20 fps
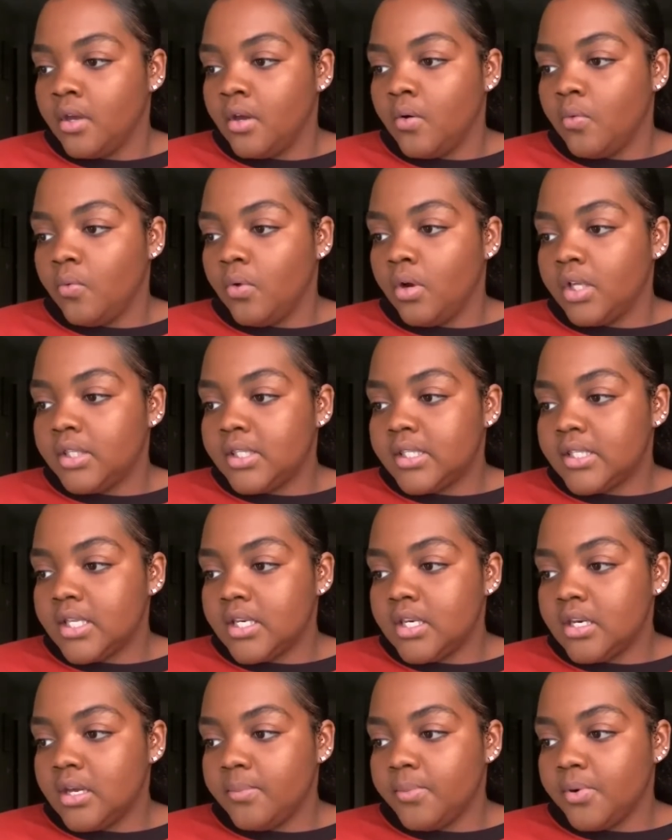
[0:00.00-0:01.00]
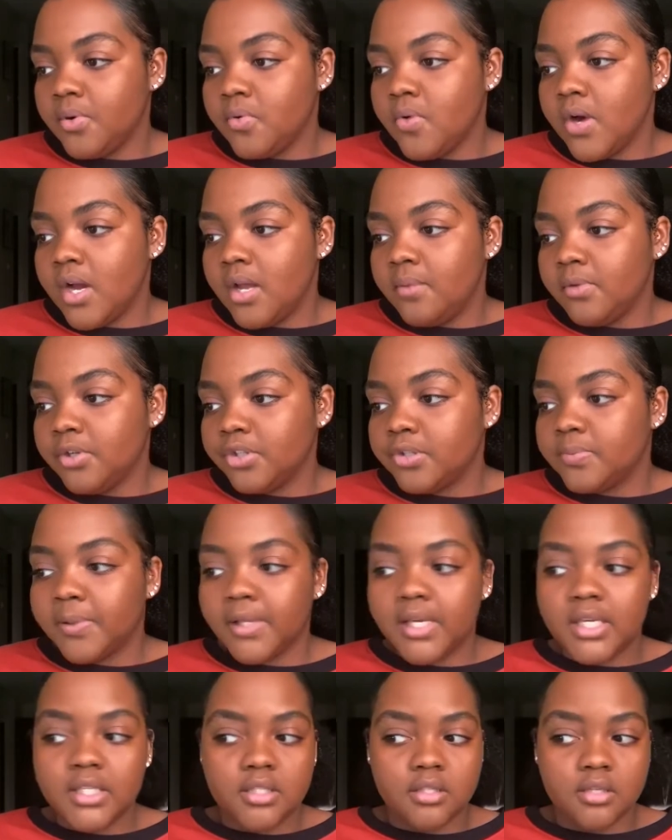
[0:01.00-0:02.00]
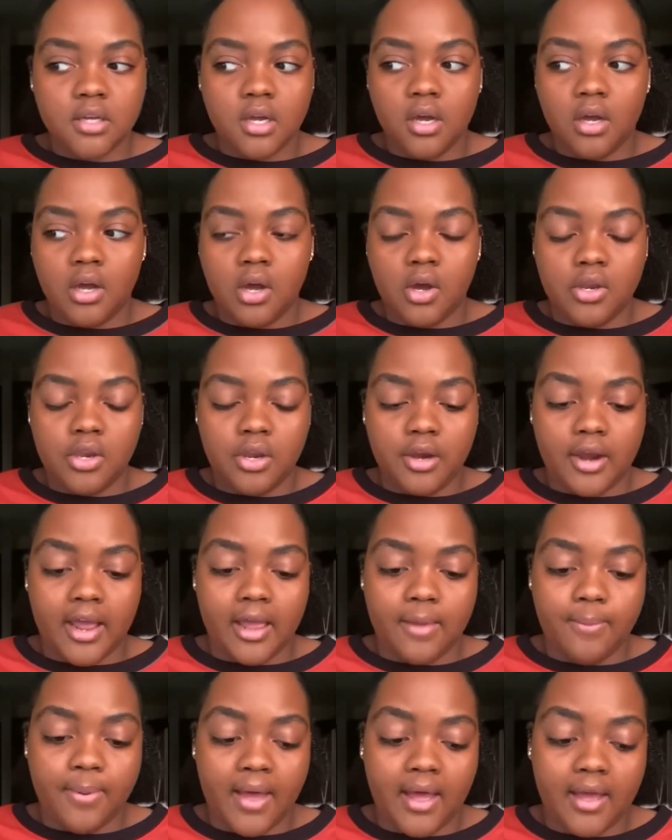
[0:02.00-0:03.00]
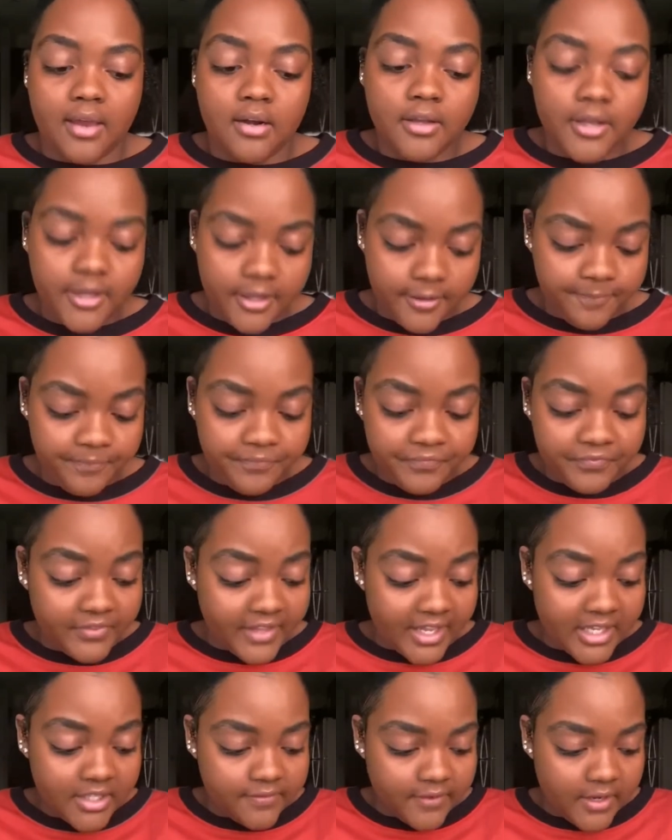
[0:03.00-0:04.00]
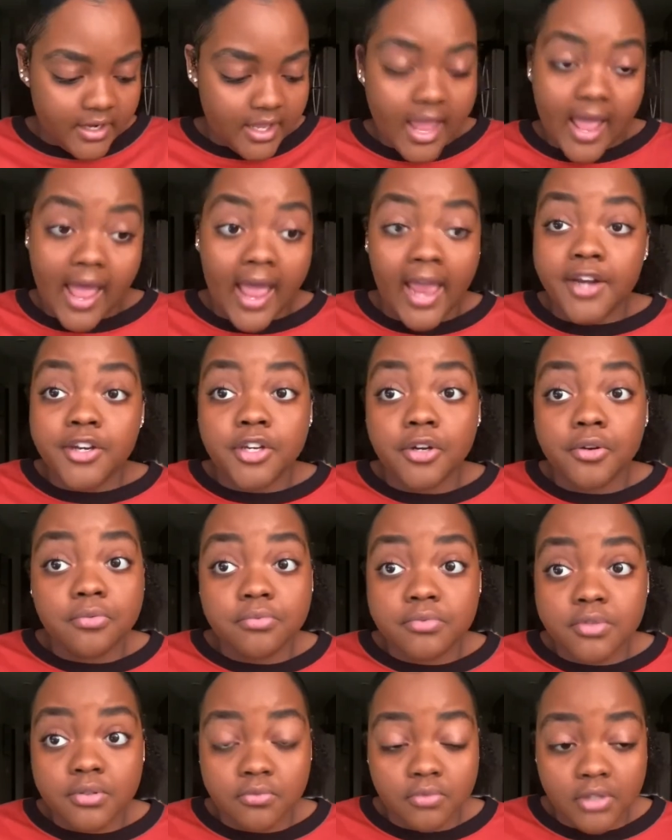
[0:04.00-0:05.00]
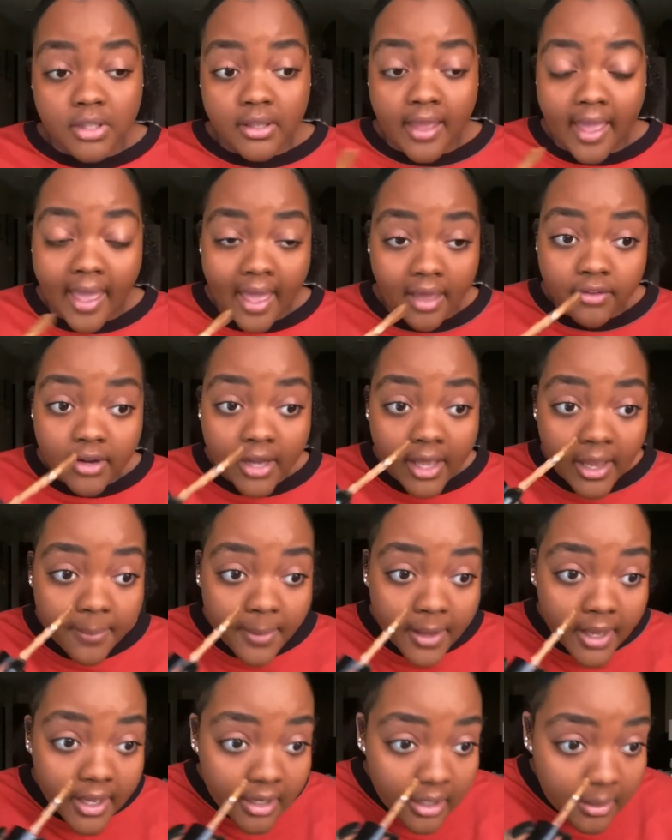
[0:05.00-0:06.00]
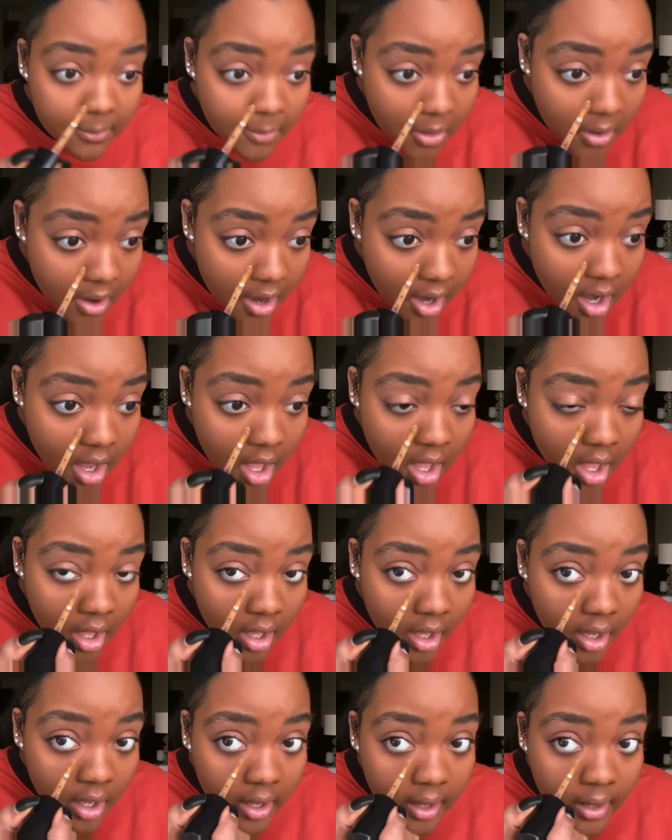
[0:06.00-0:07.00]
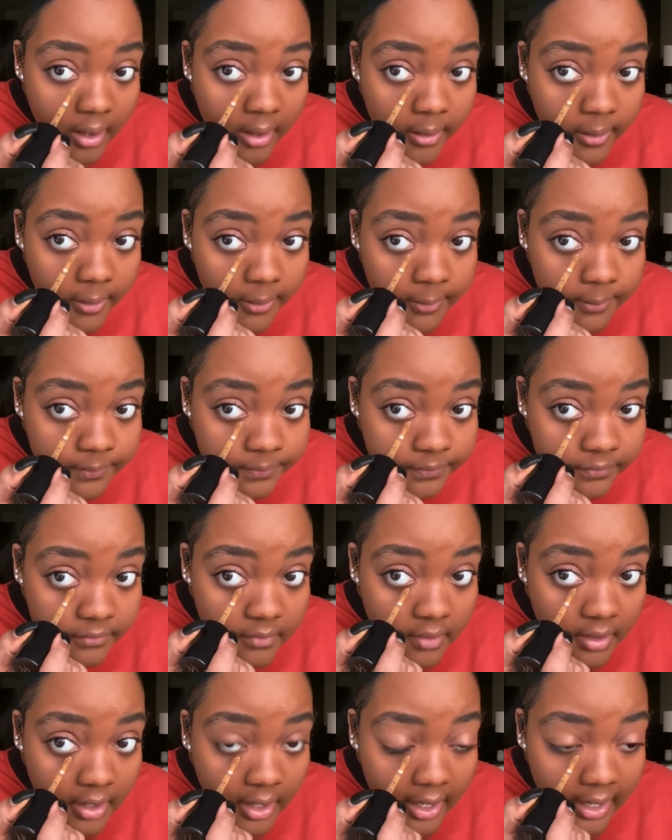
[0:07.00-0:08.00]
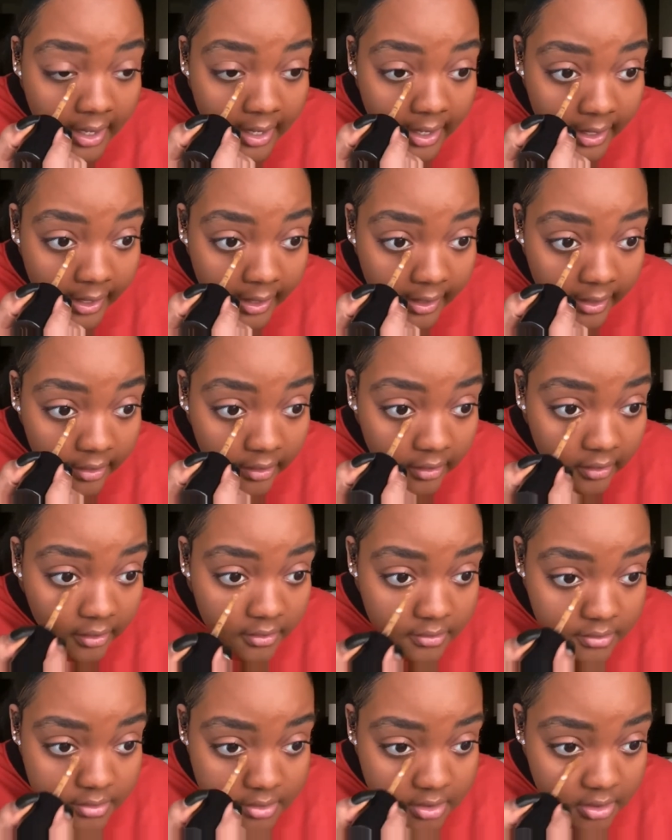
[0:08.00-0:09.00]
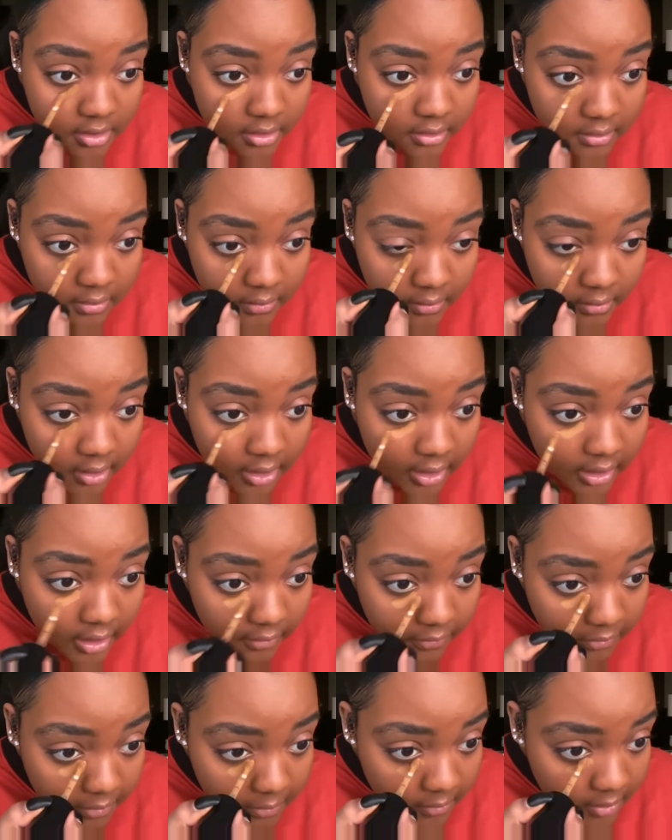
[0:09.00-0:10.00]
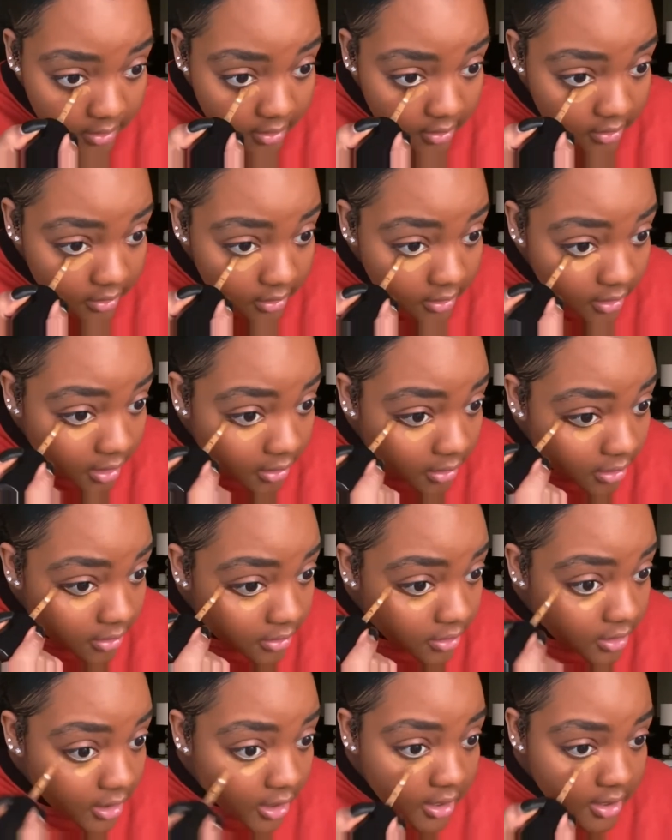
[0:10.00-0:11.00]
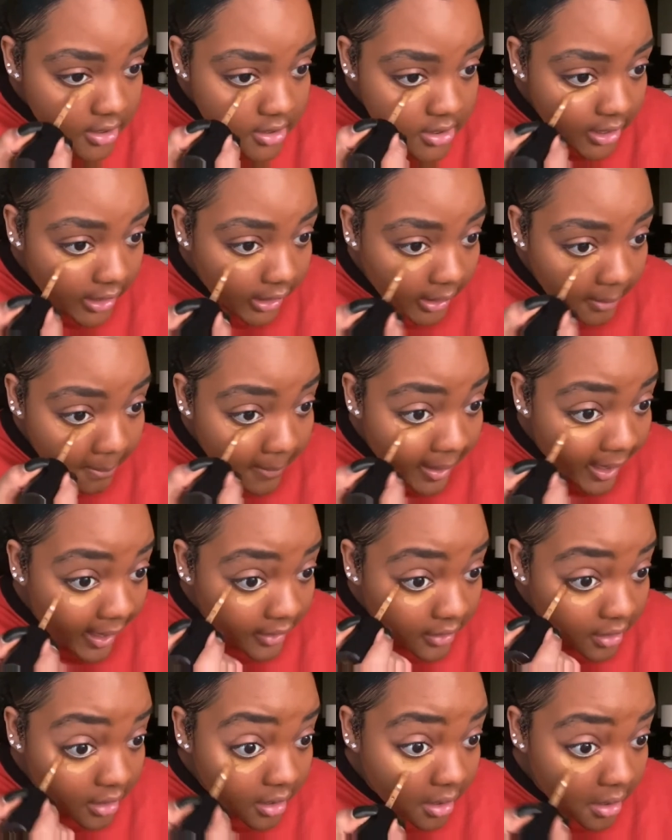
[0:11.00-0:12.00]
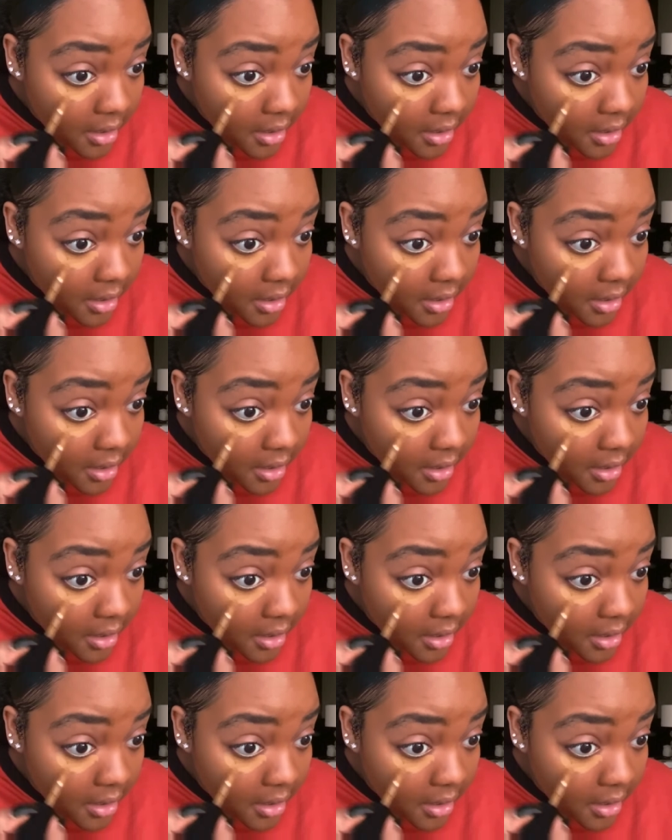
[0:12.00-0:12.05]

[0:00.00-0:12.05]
What's the #1 most played song on your iPod? That's funny. I don't really have an iPod anymore. I used to, and if we want to, you know, take it back,